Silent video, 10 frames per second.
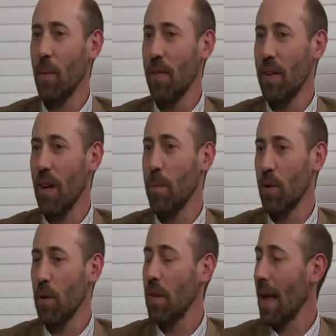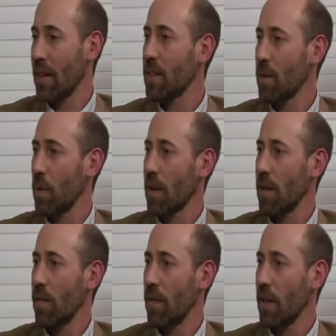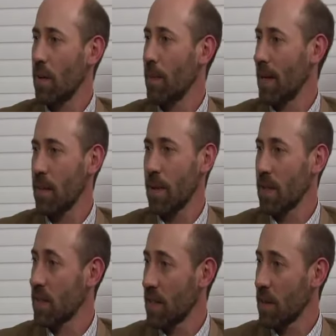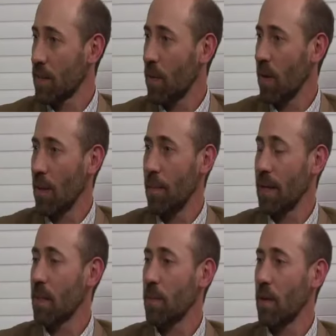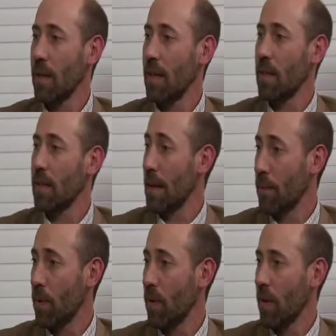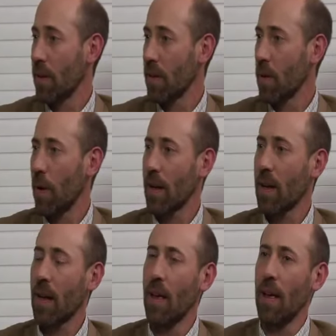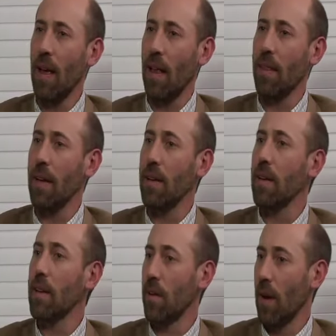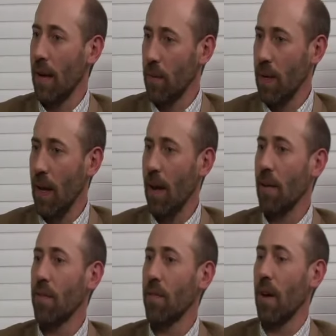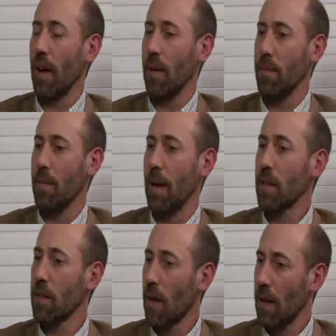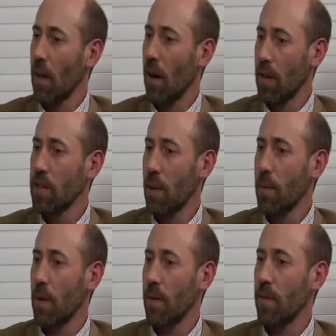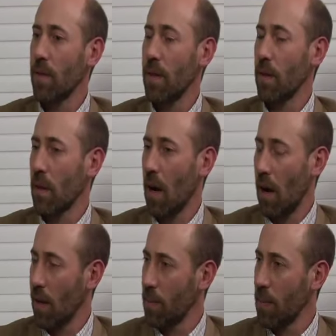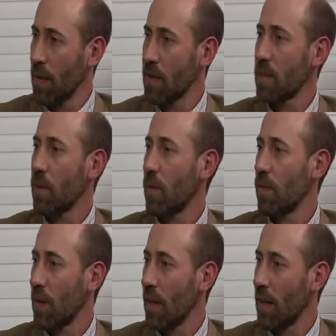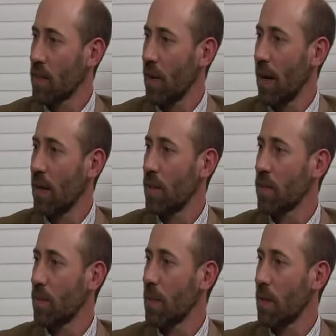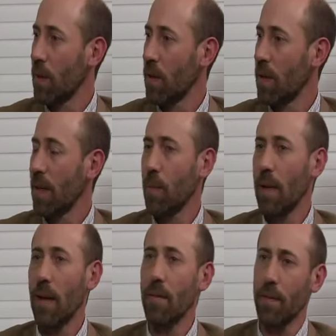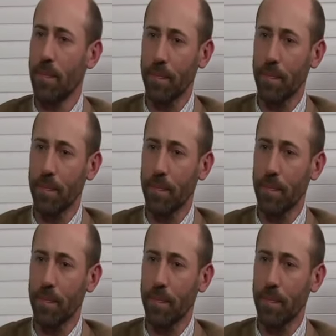We have a number who like to work in the field. That makes them accessible. It makes them really nimble and quick. And then you're right, we have a large number of either columnists or freelance writers from the community. We have